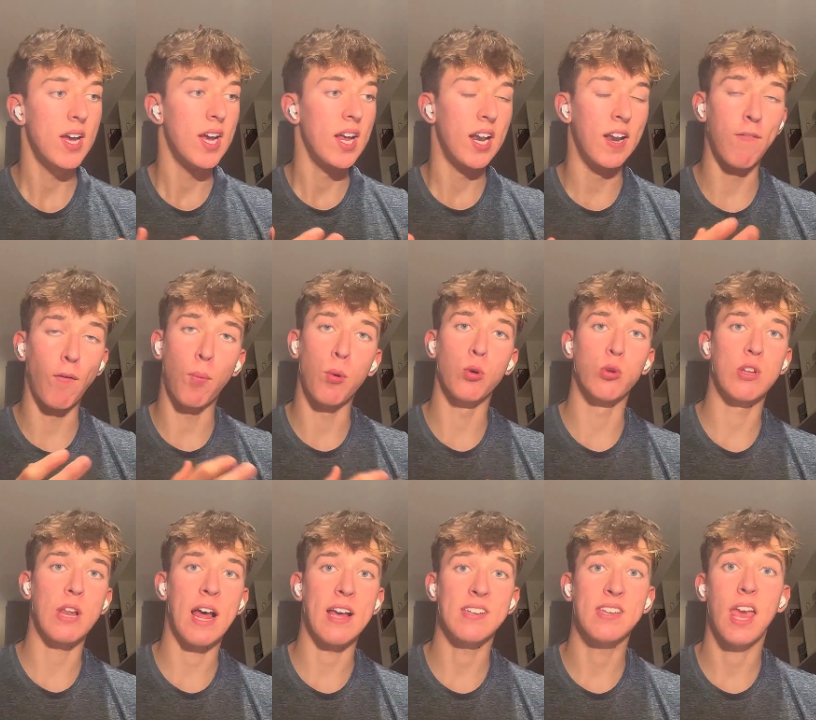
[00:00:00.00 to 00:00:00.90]

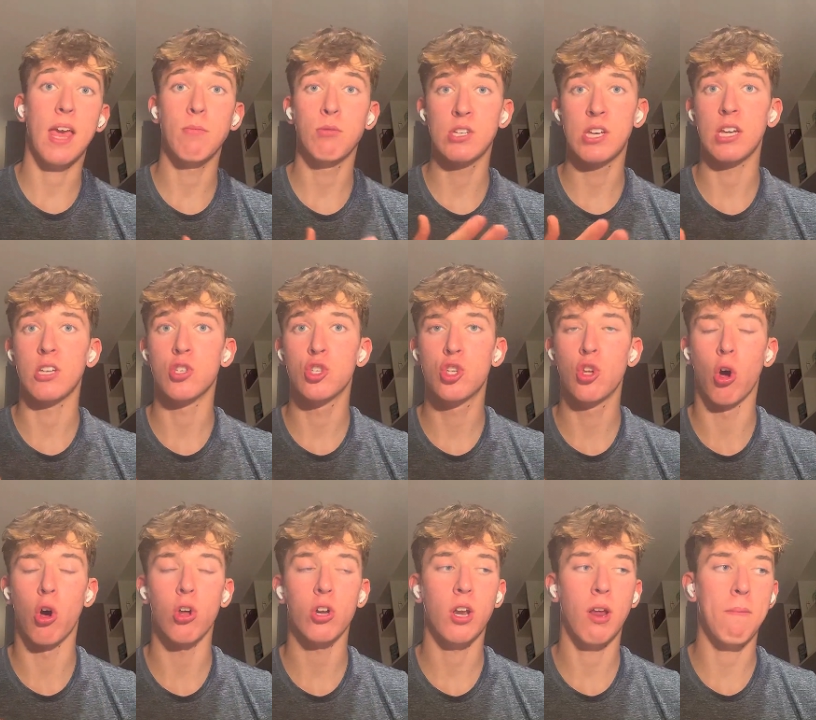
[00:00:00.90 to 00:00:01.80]
Liverpool's last game was against
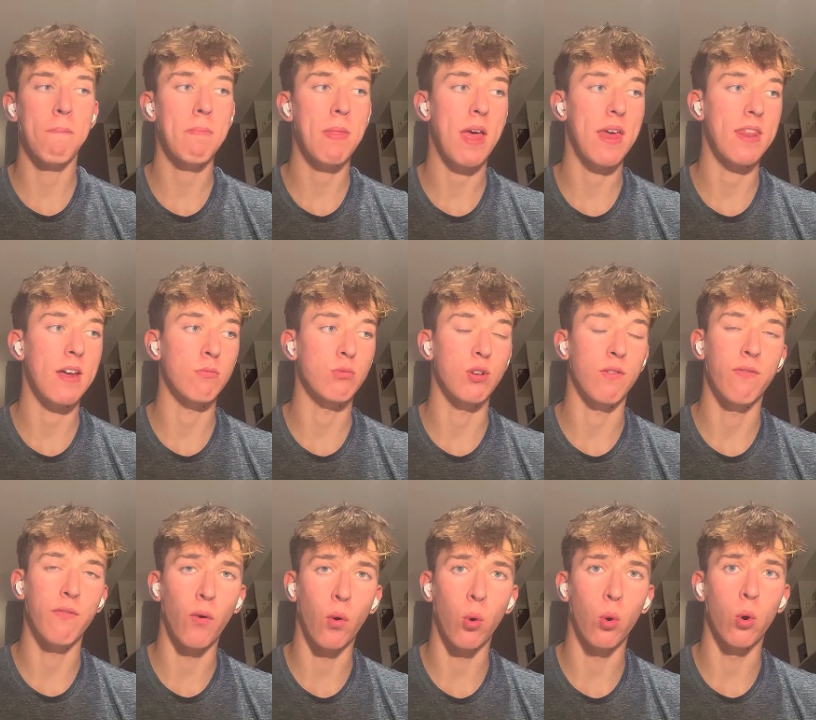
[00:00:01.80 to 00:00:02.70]
Tottenham, and that was a
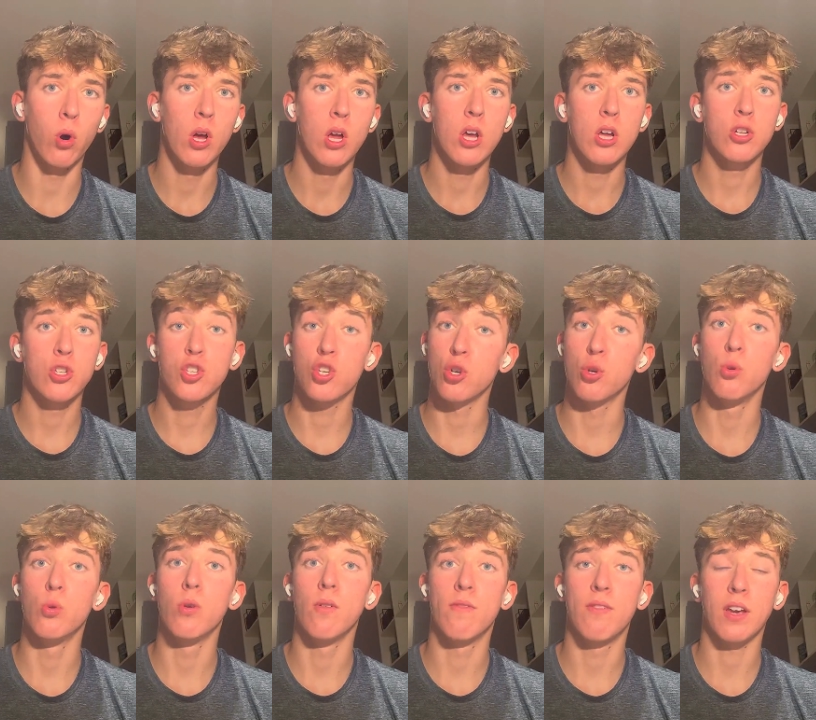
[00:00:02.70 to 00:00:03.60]
four.
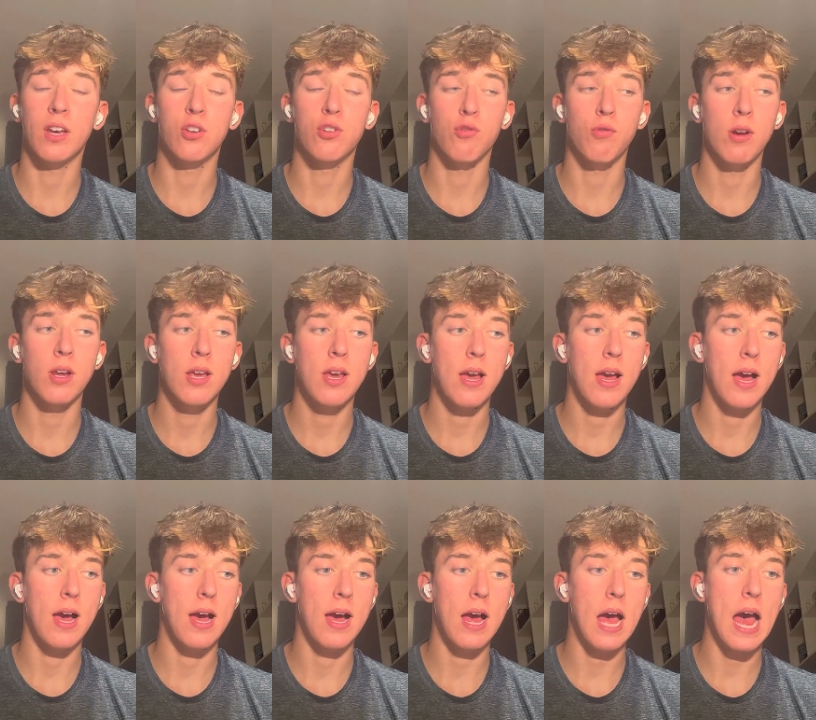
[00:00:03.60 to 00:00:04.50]
2 victory
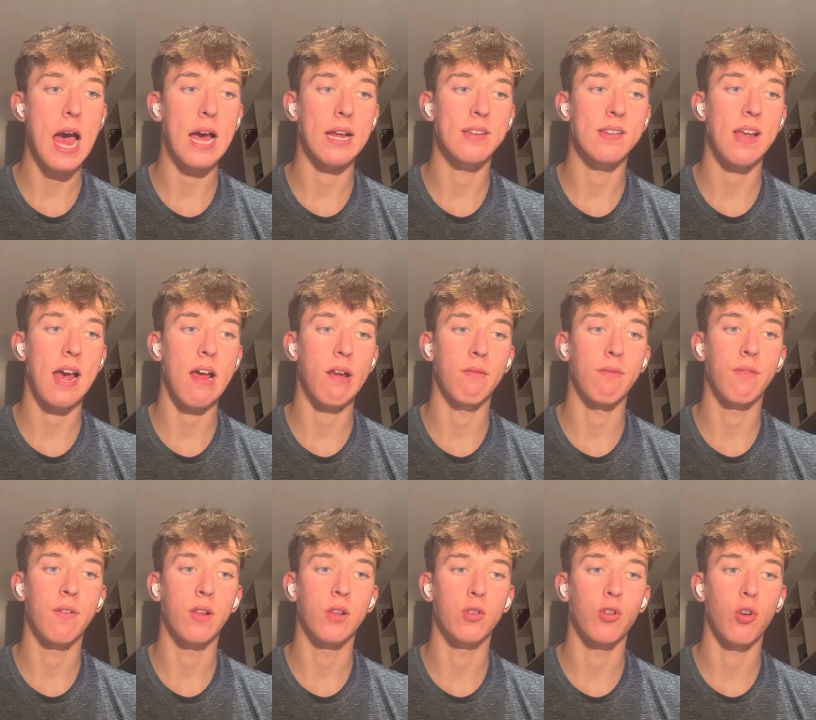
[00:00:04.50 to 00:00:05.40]
uh, at
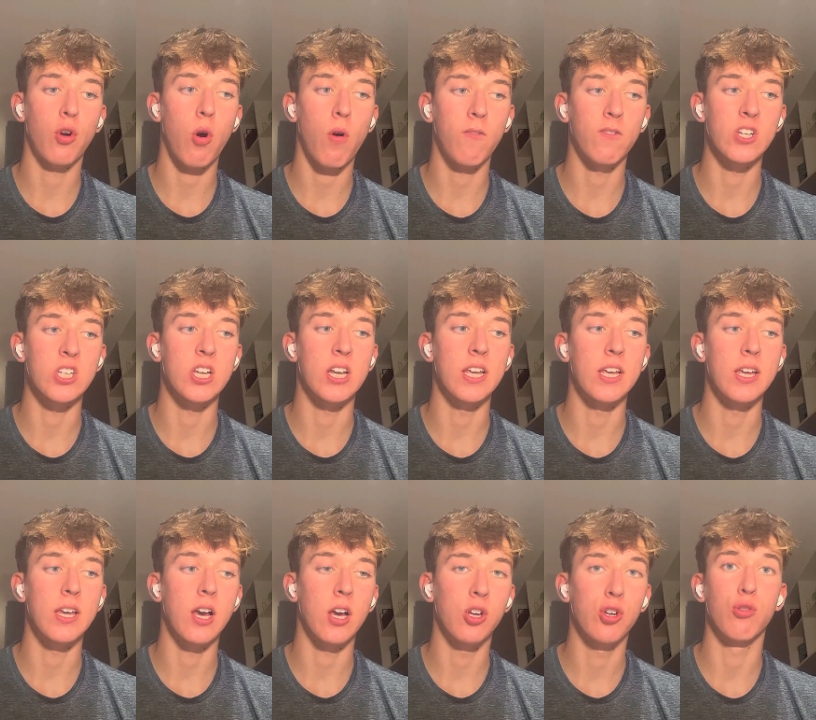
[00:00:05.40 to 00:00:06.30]
Anfield, and
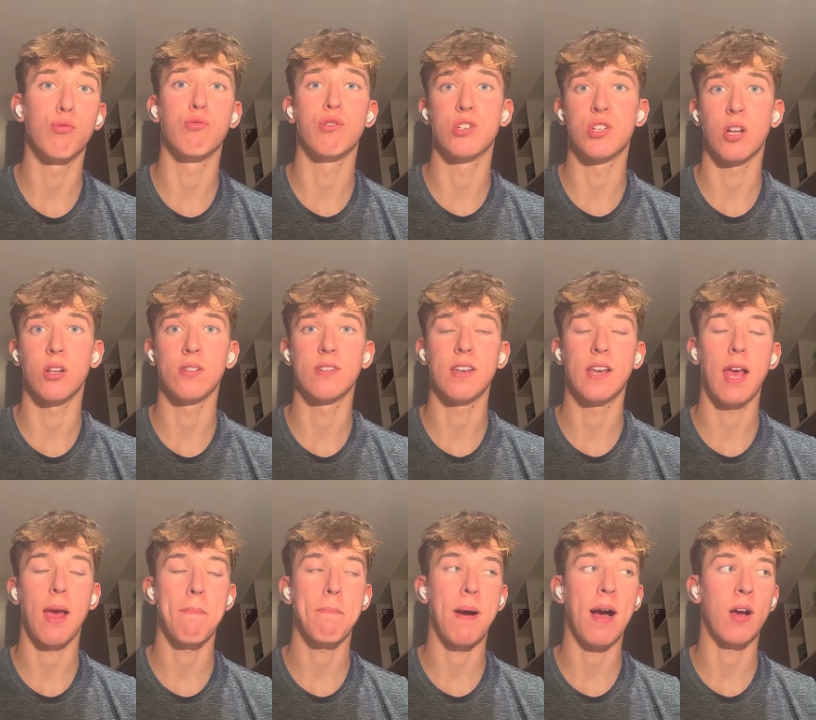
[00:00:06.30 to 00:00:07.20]
obviously a good result to
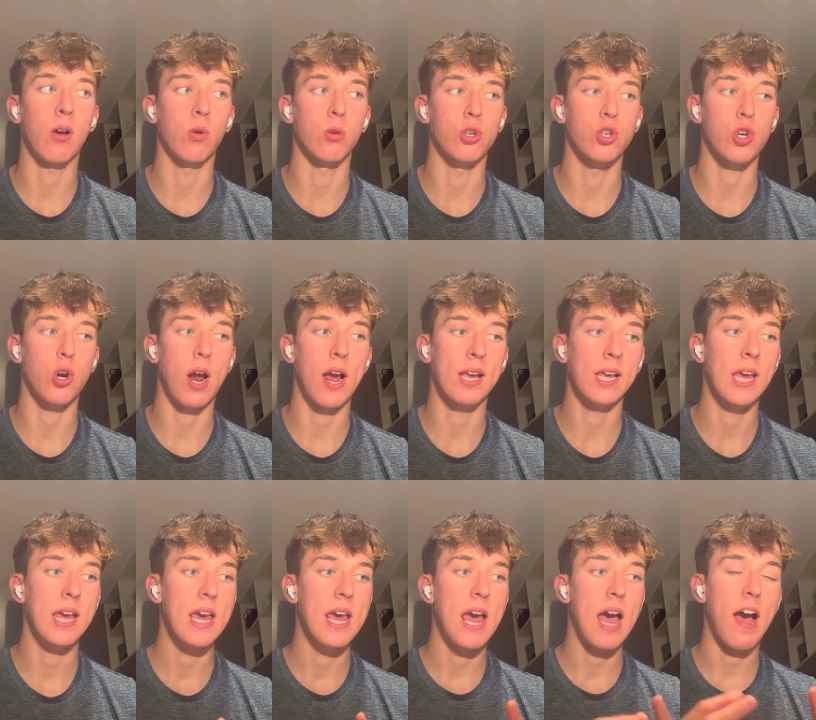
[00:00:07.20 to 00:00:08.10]
get back on track
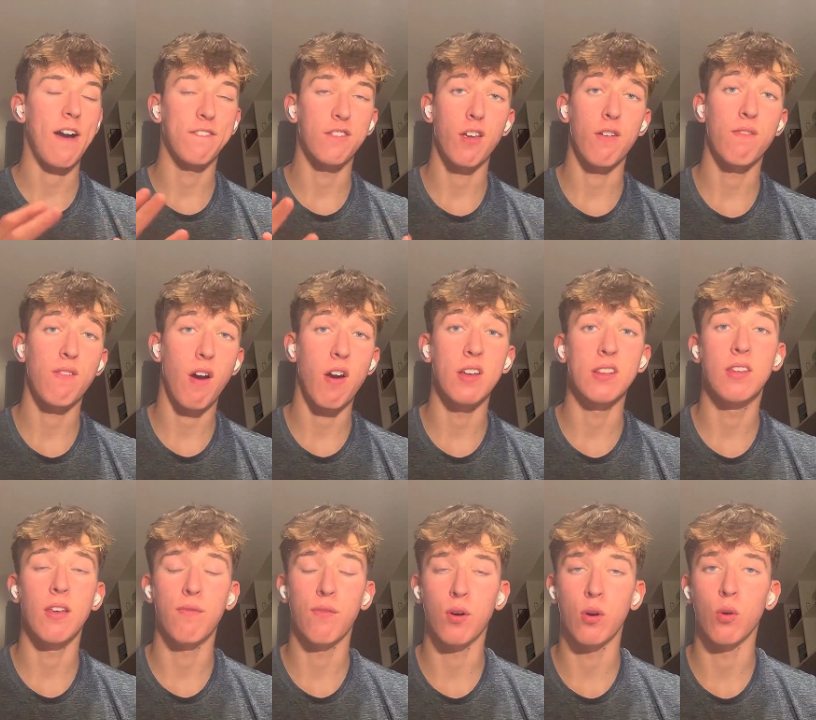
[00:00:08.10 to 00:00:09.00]
after a very
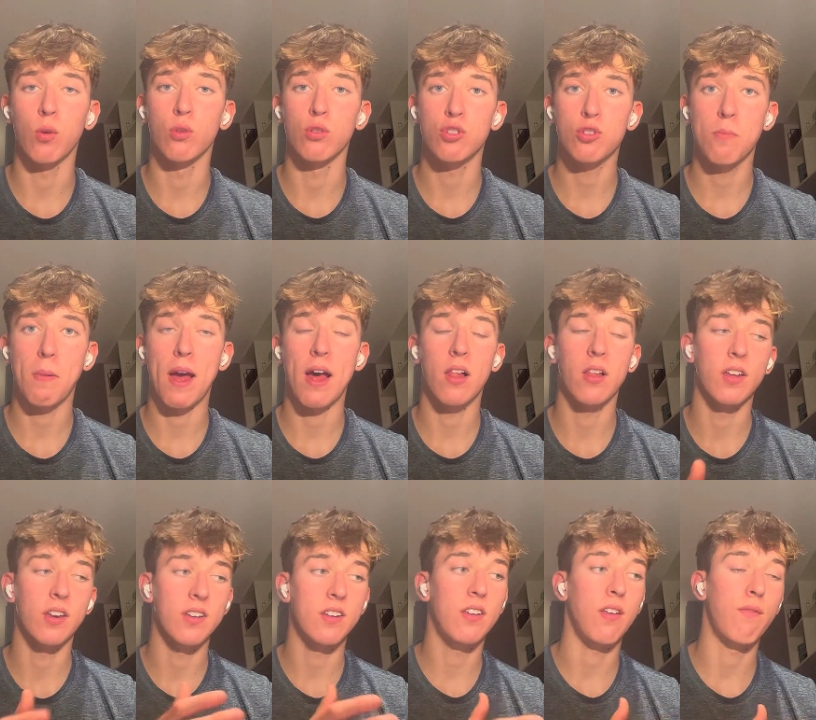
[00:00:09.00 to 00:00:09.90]
difficult spell
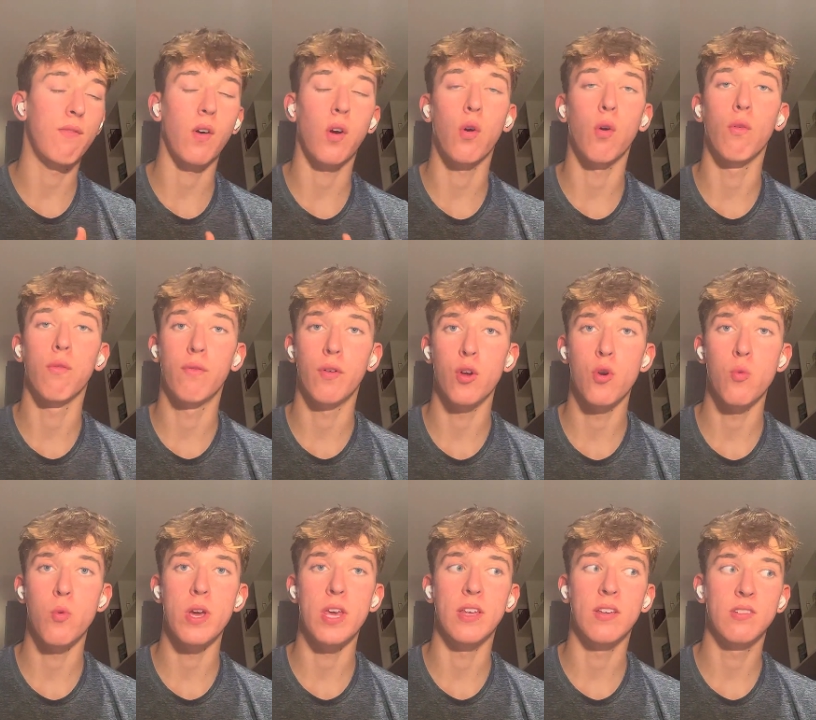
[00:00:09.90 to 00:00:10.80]
and difficult few
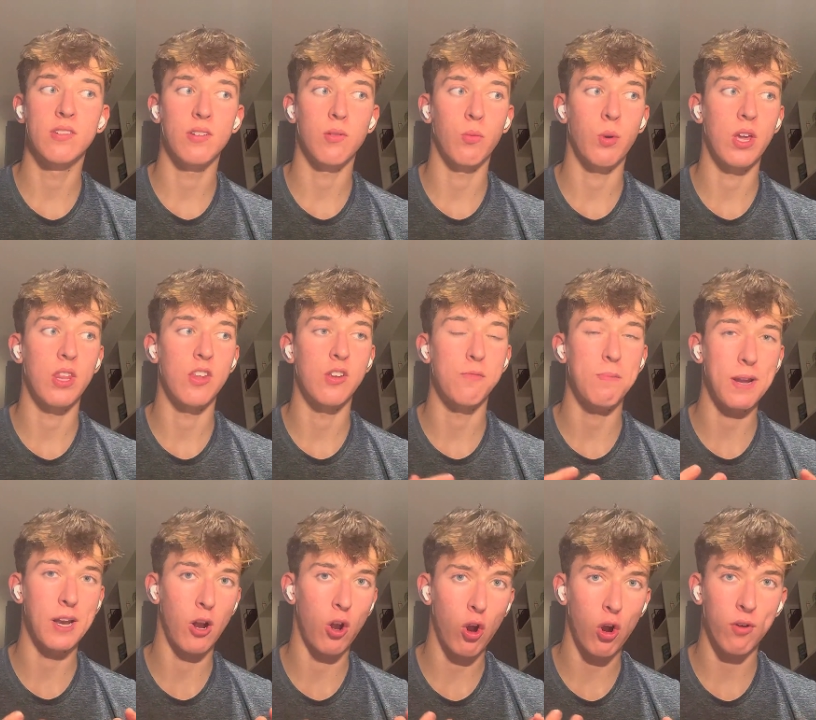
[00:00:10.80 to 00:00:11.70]
weeks where there's
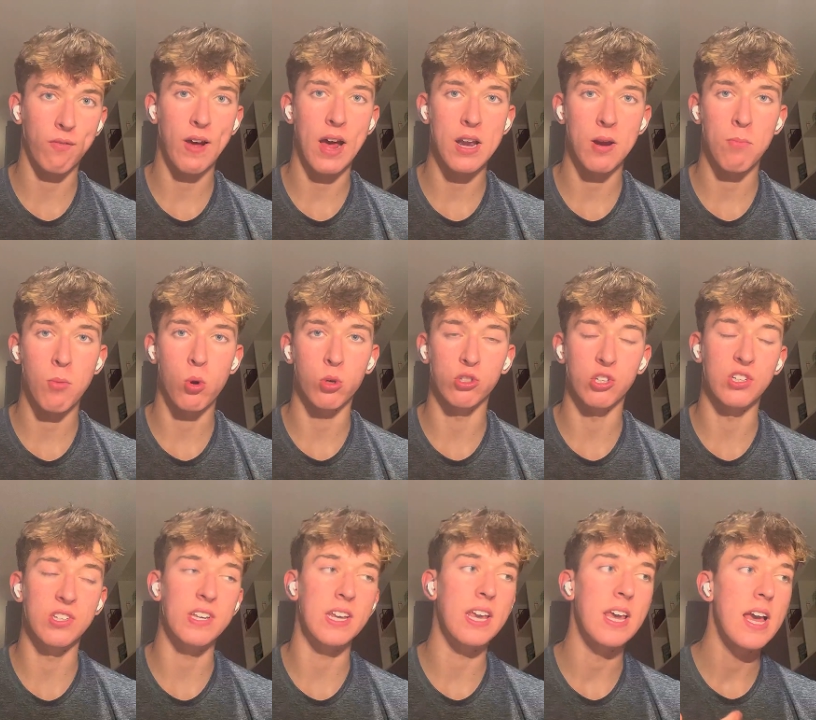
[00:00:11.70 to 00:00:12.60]
been a lot of
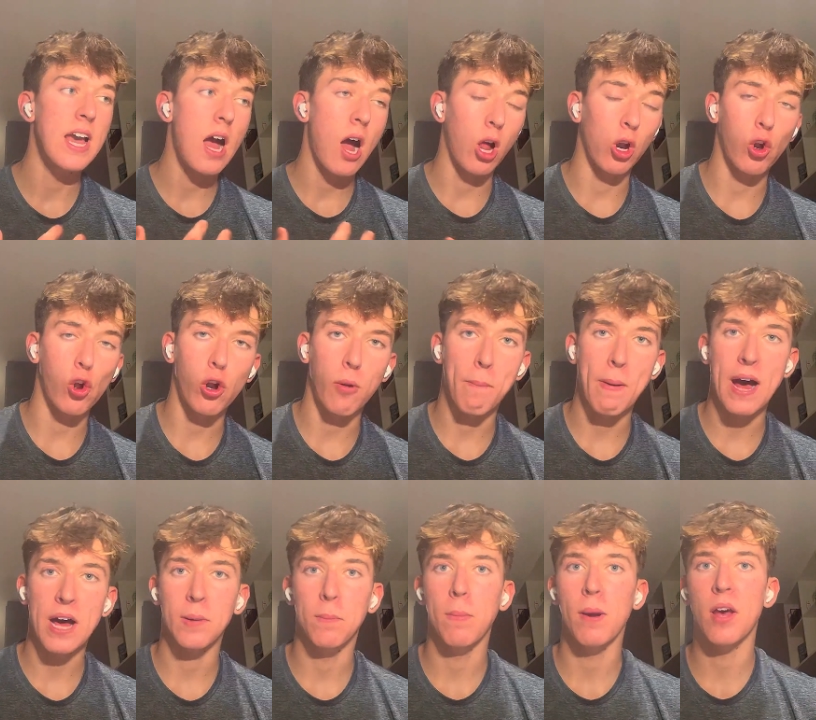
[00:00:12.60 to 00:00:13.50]
animosity, a lot of
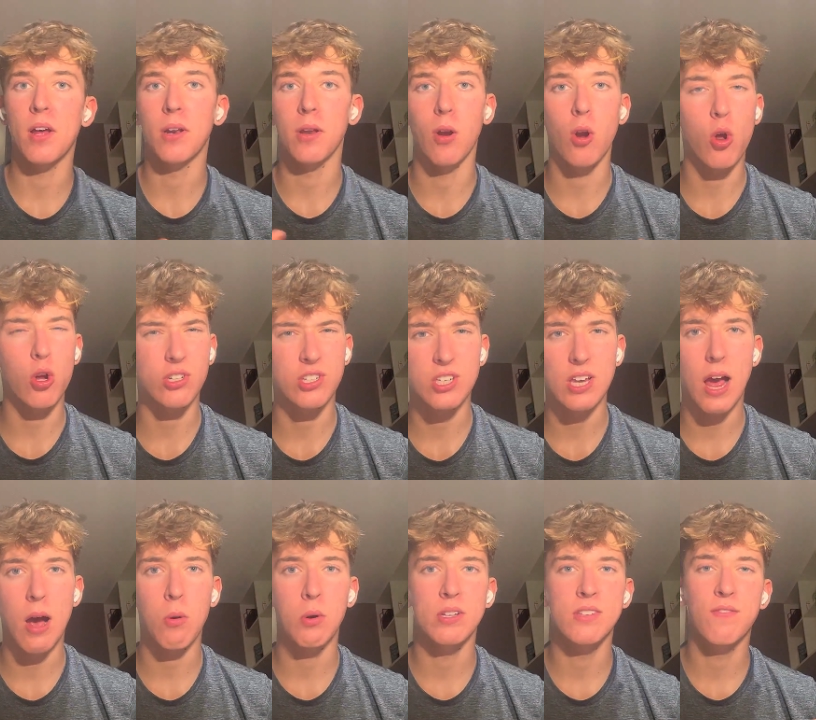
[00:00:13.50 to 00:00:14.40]
bad blood, a lot of
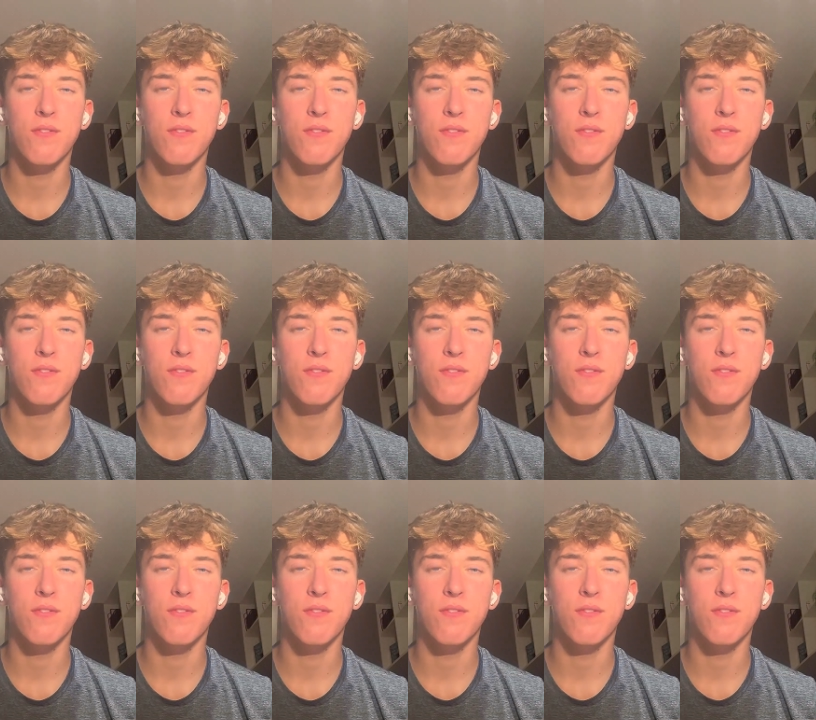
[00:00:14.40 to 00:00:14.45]
sour